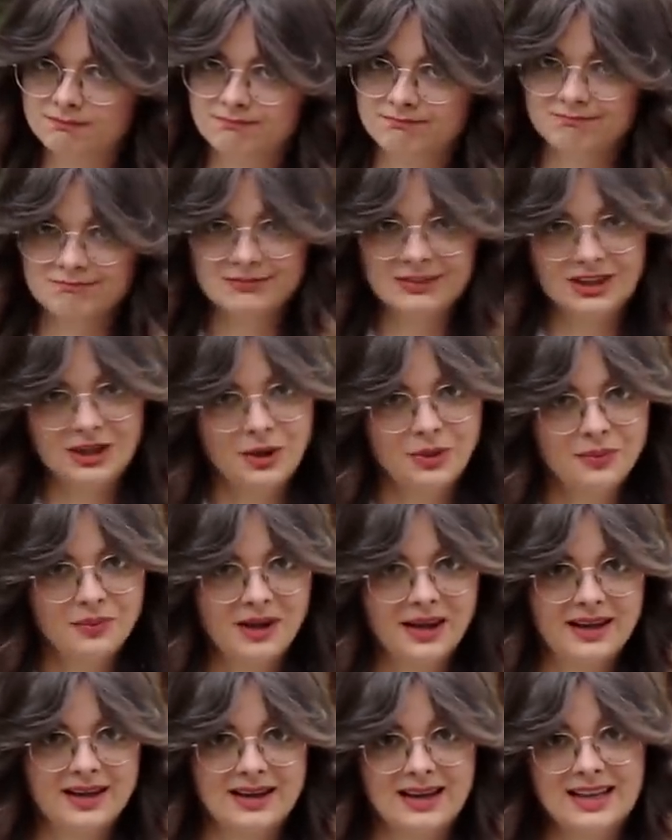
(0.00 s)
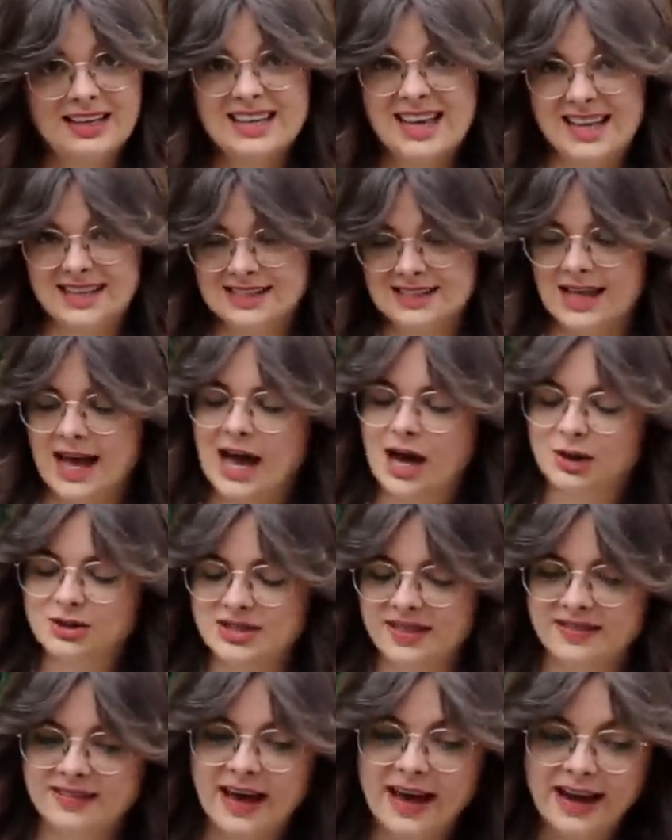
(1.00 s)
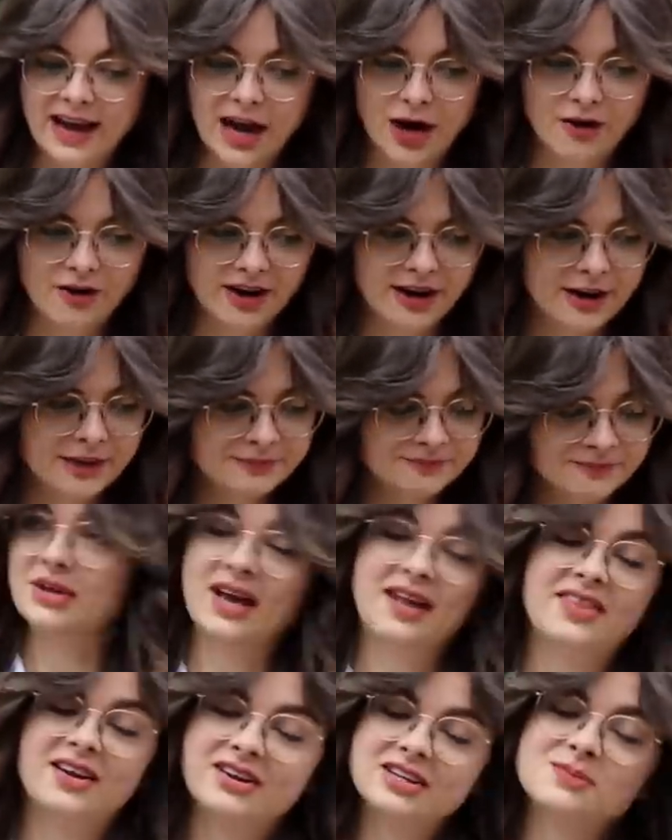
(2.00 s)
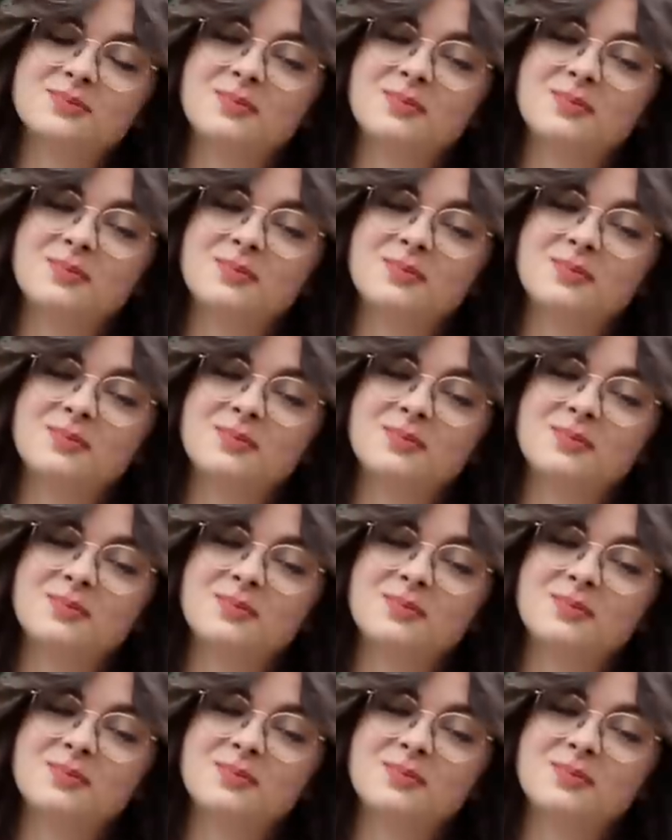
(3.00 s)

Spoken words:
you know, like against the house in that area. Yeah, there is